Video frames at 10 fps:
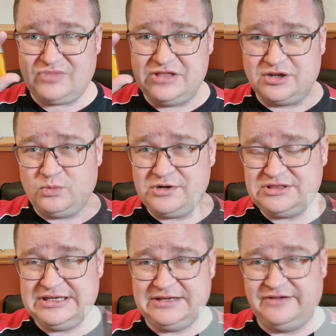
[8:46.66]
they're worth
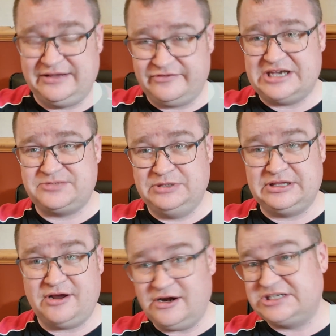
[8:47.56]
the investment. They
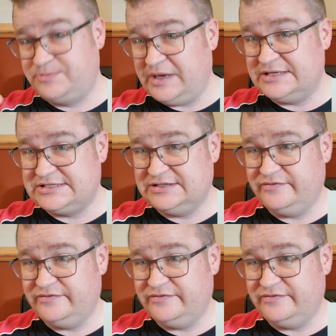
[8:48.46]
are expensive.